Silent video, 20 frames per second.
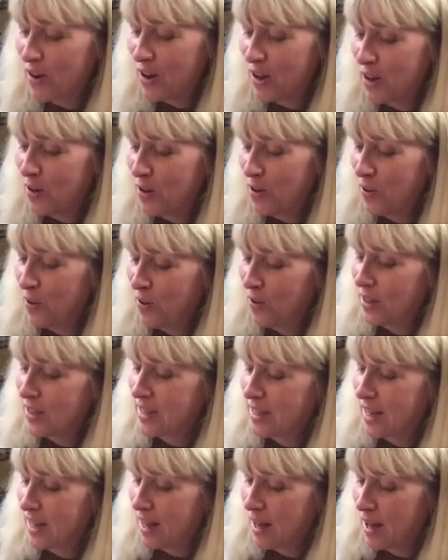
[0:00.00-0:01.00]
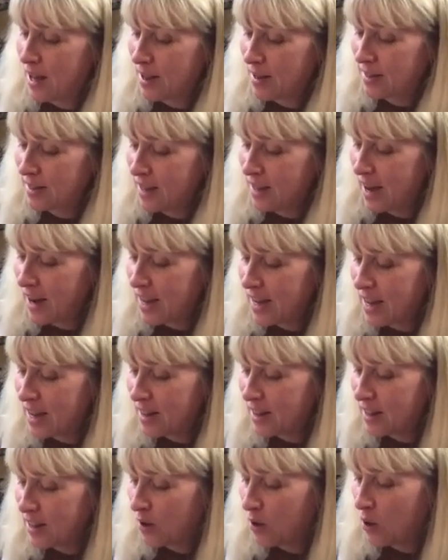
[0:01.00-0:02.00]
cool. It's like a tiny
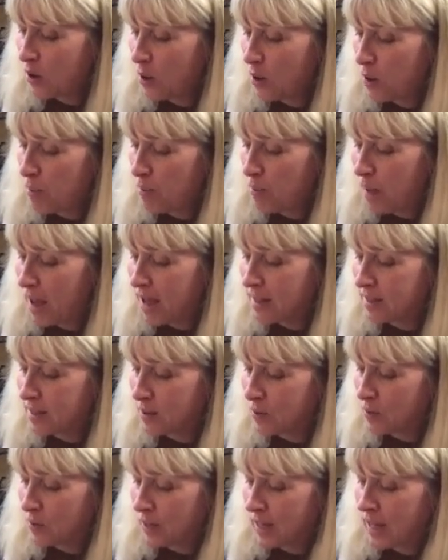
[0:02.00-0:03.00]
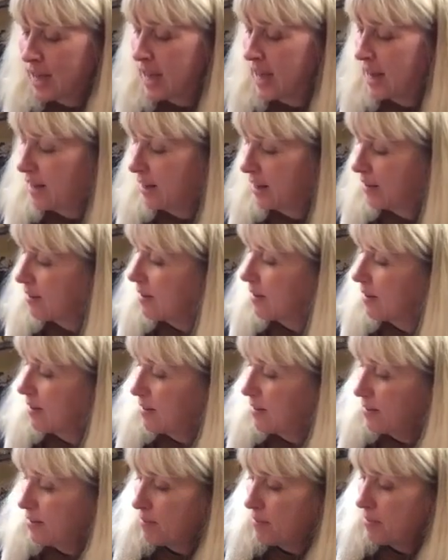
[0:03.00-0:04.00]
little pencil lead
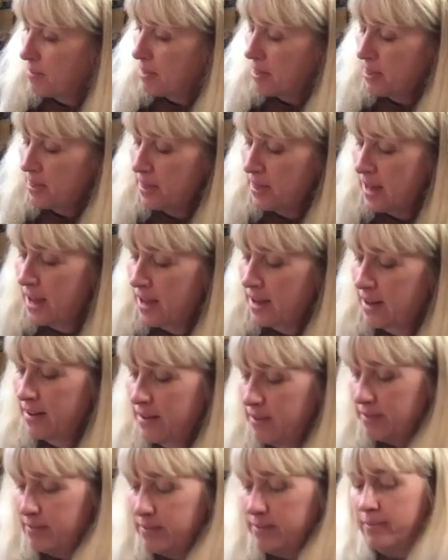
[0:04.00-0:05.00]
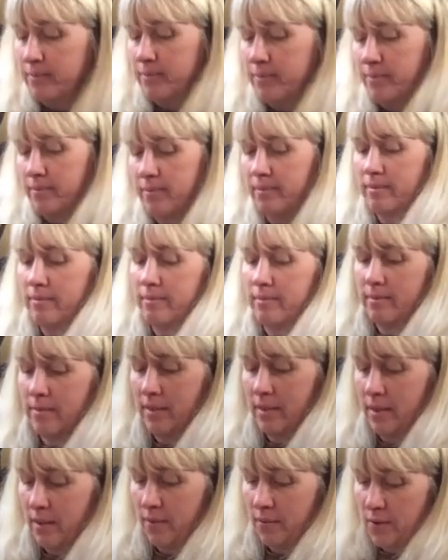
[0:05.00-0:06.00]
that,
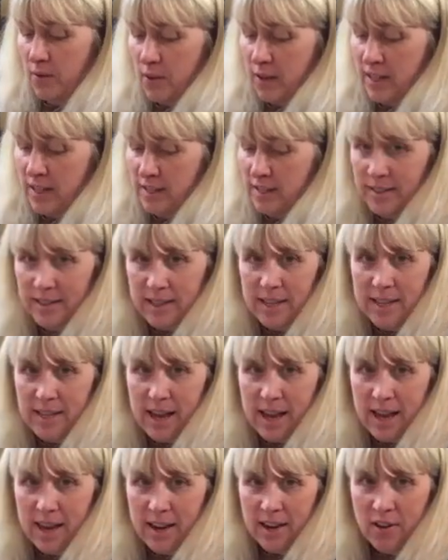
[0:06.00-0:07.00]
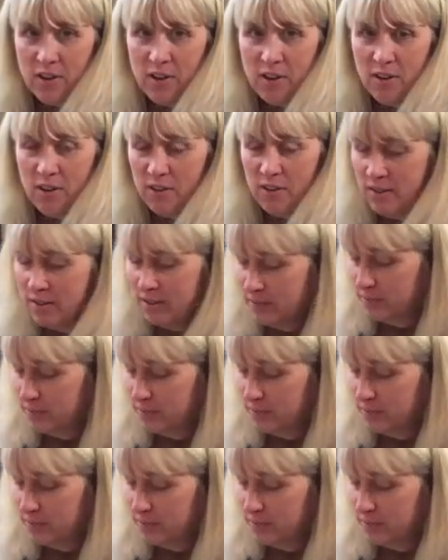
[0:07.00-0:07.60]
if you can see that at all.